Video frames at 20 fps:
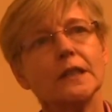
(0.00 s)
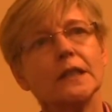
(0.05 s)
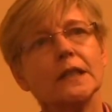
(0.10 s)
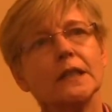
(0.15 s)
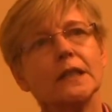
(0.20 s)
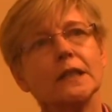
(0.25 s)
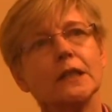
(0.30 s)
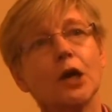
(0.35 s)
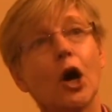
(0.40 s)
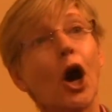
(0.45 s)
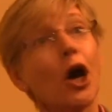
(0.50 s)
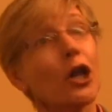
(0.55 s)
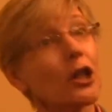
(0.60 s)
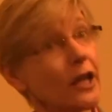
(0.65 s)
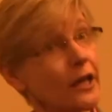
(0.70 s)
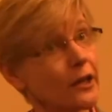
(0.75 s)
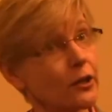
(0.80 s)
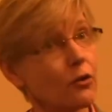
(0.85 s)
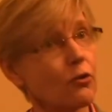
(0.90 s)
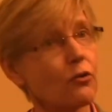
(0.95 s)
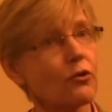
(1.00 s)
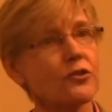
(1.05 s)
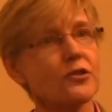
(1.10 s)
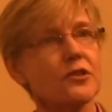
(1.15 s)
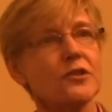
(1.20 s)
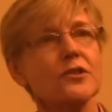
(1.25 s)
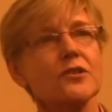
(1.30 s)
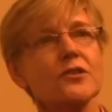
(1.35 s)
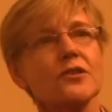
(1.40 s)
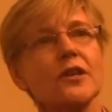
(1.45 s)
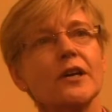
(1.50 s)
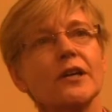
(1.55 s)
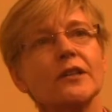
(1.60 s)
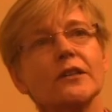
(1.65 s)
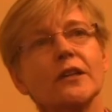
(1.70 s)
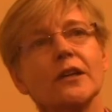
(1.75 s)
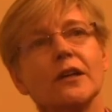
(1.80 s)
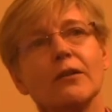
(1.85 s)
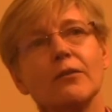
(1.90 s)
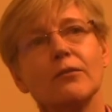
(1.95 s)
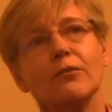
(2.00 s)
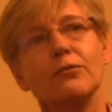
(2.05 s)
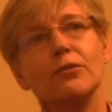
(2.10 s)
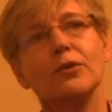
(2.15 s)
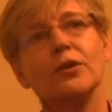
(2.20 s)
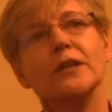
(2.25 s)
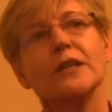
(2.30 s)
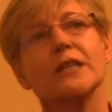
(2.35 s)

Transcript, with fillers: in online courses that would